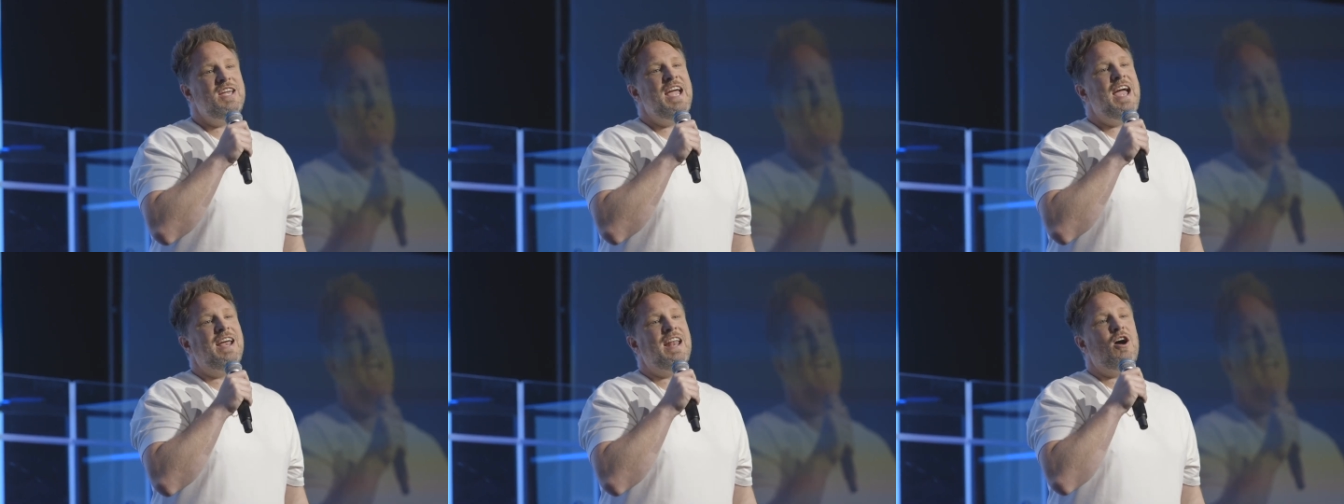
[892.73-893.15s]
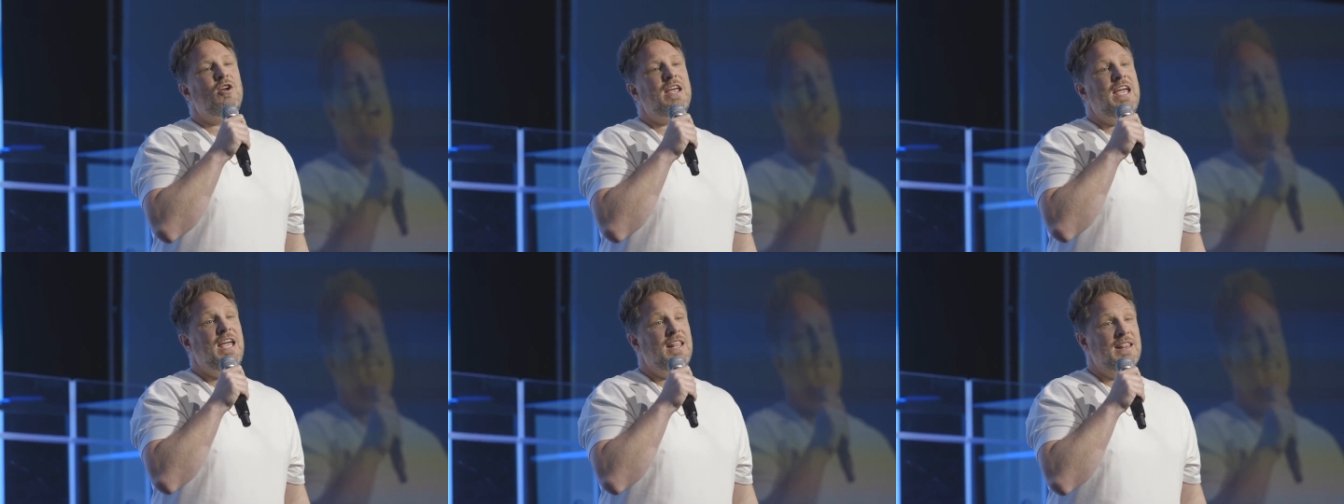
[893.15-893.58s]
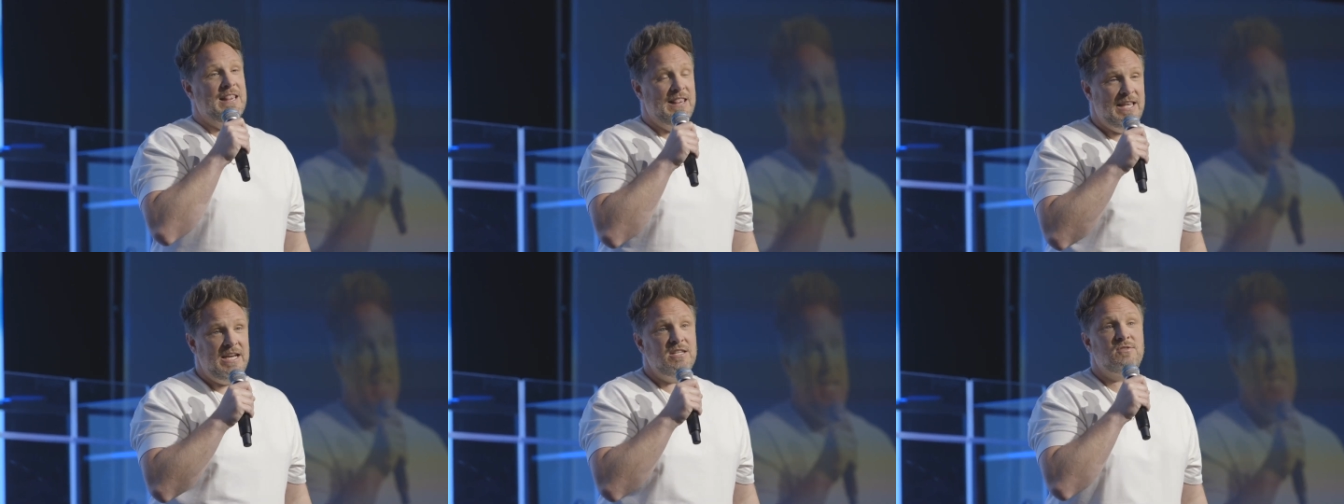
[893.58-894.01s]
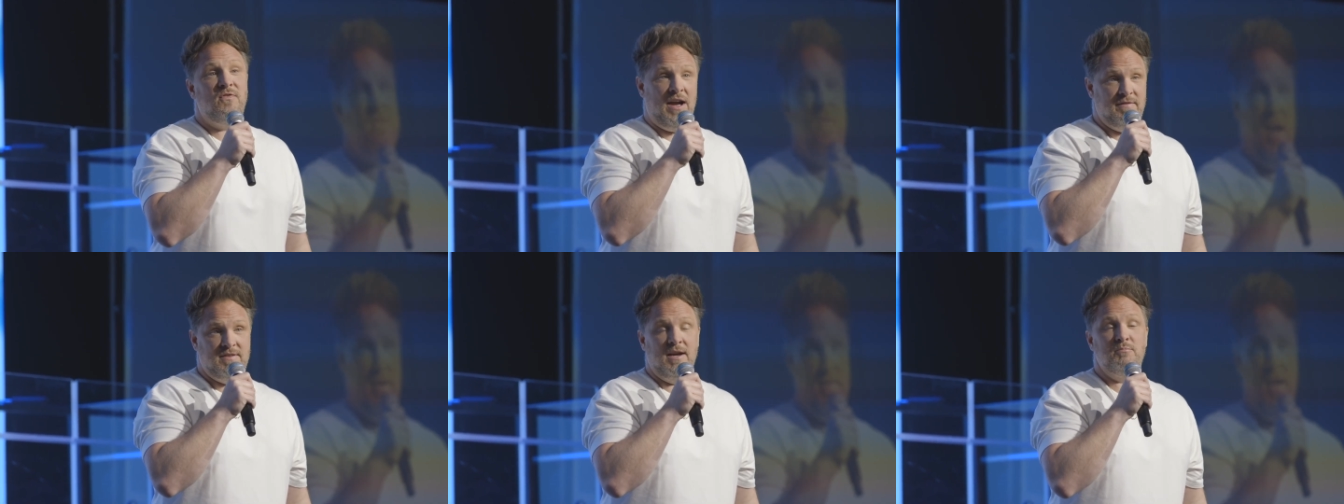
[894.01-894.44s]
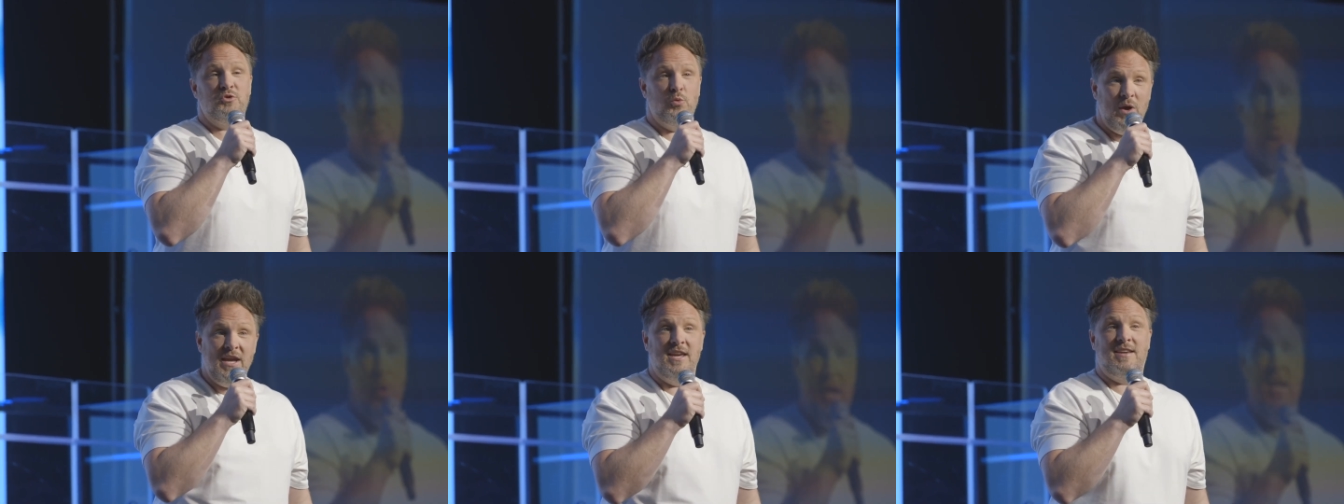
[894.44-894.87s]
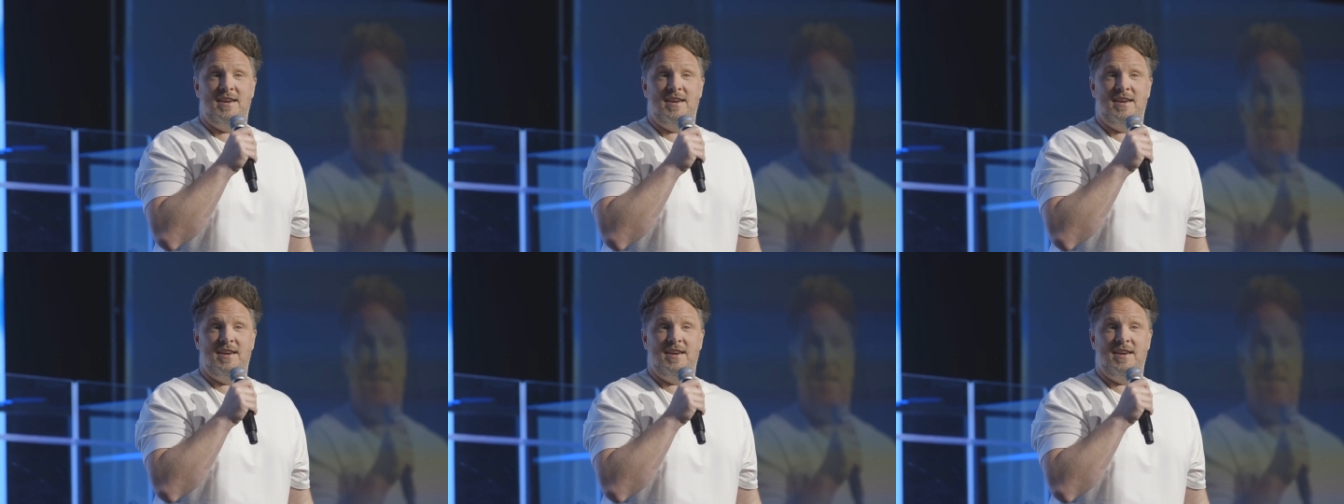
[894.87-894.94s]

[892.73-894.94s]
ate out at least five times a week.